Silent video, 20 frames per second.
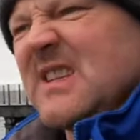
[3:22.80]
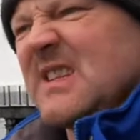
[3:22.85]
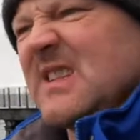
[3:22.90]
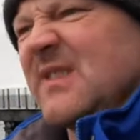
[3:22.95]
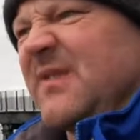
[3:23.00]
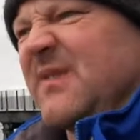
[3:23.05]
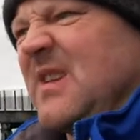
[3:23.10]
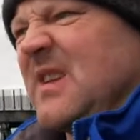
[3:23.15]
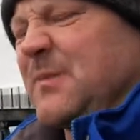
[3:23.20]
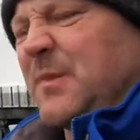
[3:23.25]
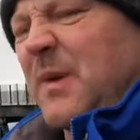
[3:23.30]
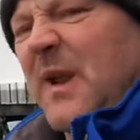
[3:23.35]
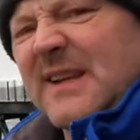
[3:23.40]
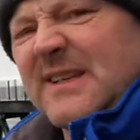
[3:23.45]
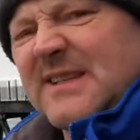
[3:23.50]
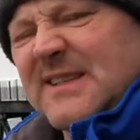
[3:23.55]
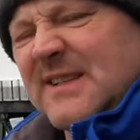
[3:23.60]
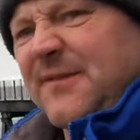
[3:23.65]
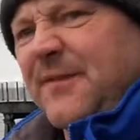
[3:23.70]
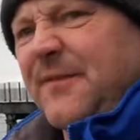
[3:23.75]
this is this
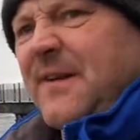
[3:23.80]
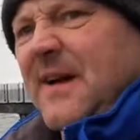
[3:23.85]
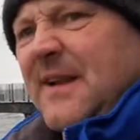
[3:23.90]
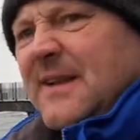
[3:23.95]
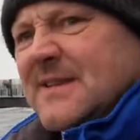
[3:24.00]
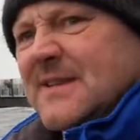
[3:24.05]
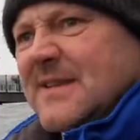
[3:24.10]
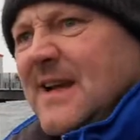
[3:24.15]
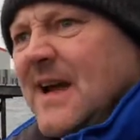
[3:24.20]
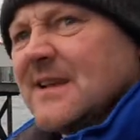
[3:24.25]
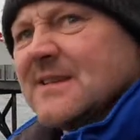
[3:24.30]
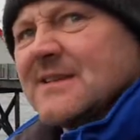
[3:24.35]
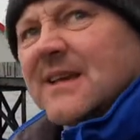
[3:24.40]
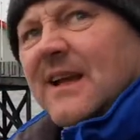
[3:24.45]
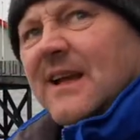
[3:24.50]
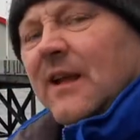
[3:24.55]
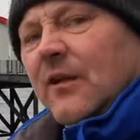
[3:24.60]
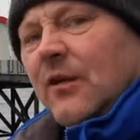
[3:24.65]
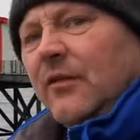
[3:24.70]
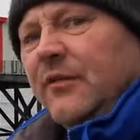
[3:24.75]
place is
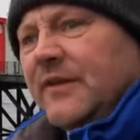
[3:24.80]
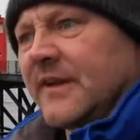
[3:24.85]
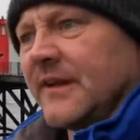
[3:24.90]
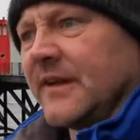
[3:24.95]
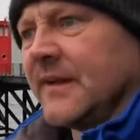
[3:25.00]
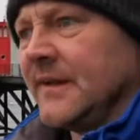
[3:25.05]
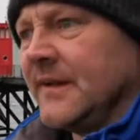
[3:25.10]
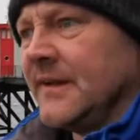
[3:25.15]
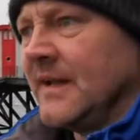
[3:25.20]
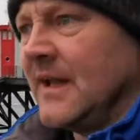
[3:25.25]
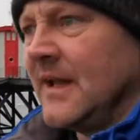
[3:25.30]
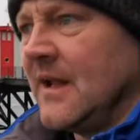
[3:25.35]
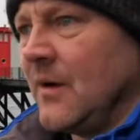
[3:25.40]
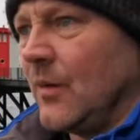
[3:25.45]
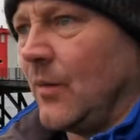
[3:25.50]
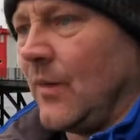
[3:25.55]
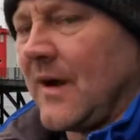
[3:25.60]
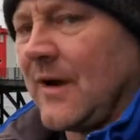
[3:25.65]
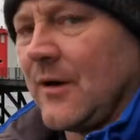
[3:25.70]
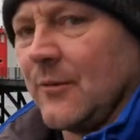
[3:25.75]
fantastic. I love it.
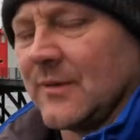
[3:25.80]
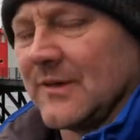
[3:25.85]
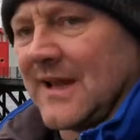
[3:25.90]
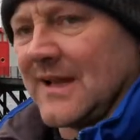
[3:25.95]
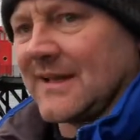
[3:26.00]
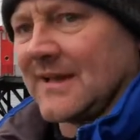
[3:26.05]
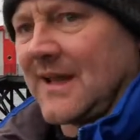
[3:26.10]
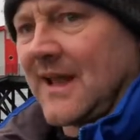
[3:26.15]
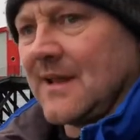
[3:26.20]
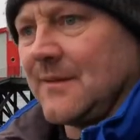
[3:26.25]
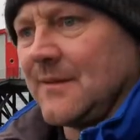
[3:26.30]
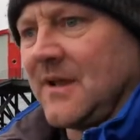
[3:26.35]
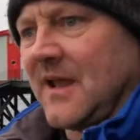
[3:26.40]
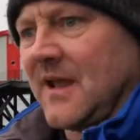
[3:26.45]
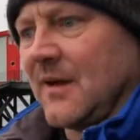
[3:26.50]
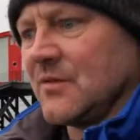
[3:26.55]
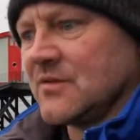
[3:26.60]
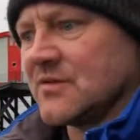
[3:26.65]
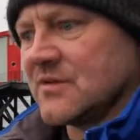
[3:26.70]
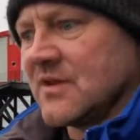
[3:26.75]
Wow, I'm glad I came
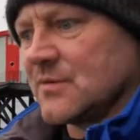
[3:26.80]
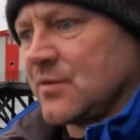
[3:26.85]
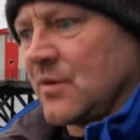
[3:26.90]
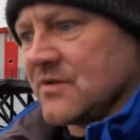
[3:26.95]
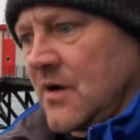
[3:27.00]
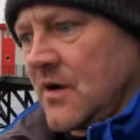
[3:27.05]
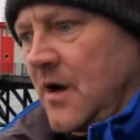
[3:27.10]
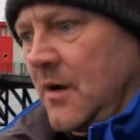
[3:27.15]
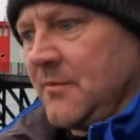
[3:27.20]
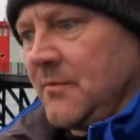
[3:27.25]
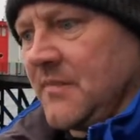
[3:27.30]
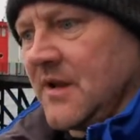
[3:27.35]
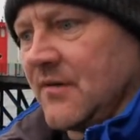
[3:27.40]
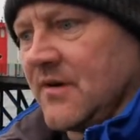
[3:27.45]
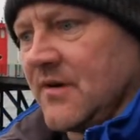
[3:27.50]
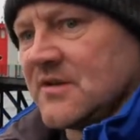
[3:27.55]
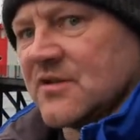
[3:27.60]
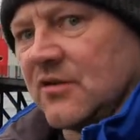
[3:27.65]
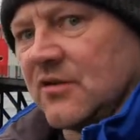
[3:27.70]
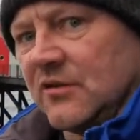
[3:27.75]
here. Well, this wasn't on my
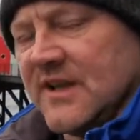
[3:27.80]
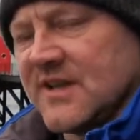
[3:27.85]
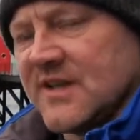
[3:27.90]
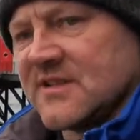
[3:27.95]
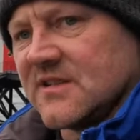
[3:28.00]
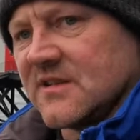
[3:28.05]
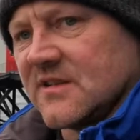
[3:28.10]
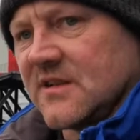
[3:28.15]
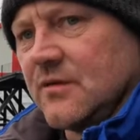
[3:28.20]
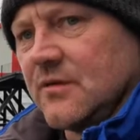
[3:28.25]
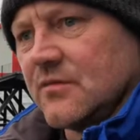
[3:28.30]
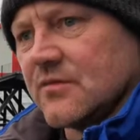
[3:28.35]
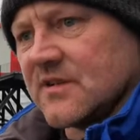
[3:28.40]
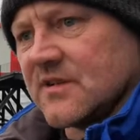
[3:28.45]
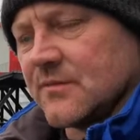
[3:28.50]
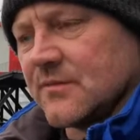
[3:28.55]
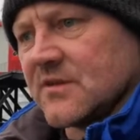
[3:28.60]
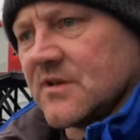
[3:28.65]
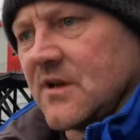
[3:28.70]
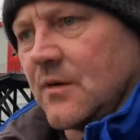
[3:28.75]
original list to do,
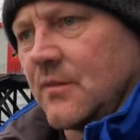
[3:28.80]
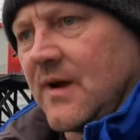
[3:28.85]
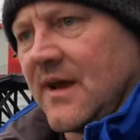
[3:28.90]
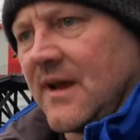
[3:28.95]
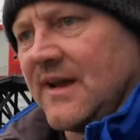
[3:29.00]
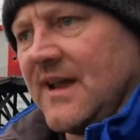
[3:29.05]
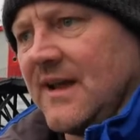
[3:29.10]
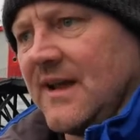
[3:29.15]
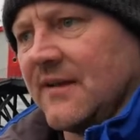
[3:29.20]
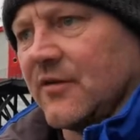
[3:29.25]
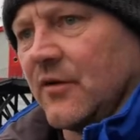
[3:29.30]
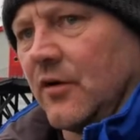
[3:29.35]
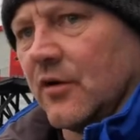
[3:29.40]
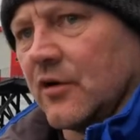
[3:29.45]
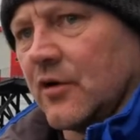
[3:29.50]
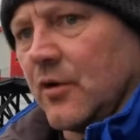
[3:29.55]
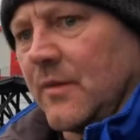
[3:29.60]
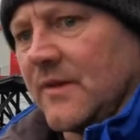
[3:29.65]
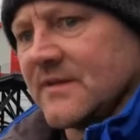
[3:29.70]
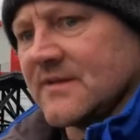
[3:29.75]
so it was nowhere near. I thought
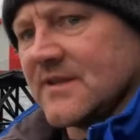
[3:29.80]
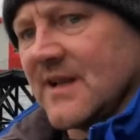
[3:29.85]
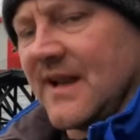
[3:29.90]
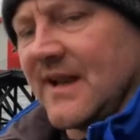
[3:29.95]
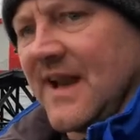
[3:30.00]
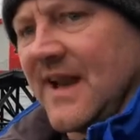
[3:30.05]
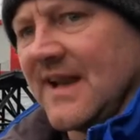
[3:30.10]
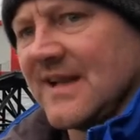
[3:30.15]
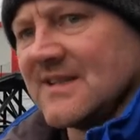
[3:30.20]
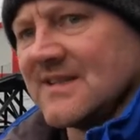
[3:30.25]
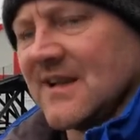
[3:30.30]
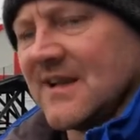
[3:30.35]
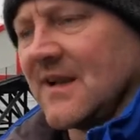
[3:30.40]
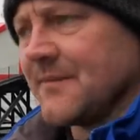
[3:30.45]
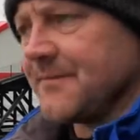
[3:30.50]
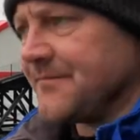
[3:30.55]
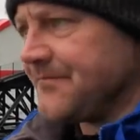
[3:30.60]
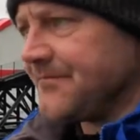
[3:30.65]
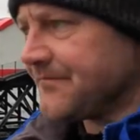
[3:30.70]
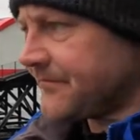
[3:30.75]
I'll come back to that next
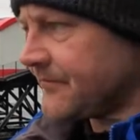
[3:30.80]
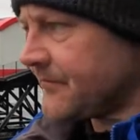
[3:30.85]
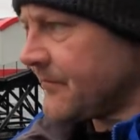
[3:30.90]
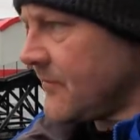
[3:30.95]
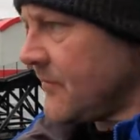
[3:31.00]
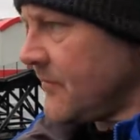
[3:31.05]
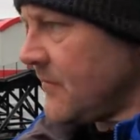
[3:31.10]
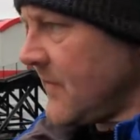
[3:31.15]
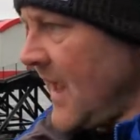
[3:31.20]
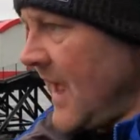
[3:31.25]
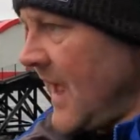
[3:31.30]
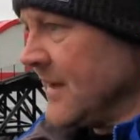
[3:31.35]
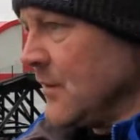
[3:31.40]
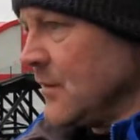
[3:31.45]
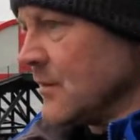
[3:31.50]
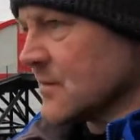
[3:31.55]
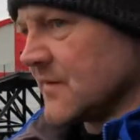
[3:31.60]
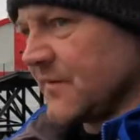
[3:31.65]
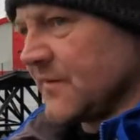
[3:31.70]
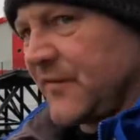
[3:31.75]
time. I
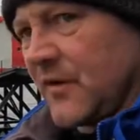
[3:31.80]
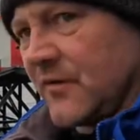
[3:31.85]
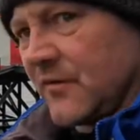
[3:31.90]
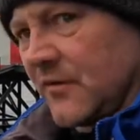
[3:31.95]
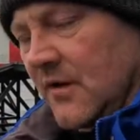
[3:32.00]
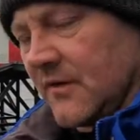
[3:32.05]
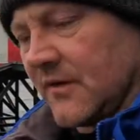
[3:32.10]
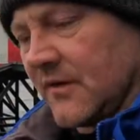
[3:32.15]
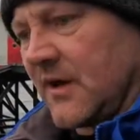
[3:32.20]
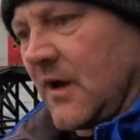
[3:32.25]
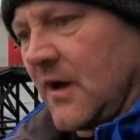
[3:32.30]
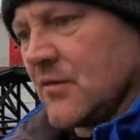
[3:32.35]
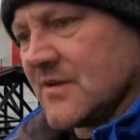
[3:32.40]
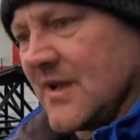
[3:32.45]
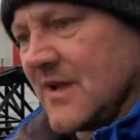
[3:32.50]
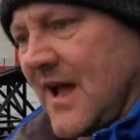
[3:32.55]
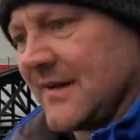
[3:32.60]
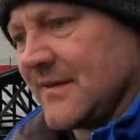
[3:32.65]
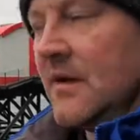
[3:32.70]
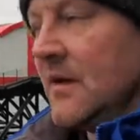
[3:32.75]
knew it was further along the
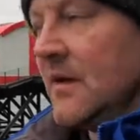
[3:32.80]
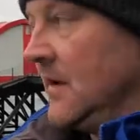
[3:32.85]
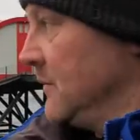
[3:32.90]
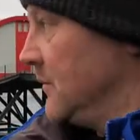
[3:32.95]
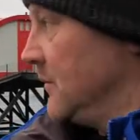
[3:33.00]
coastline,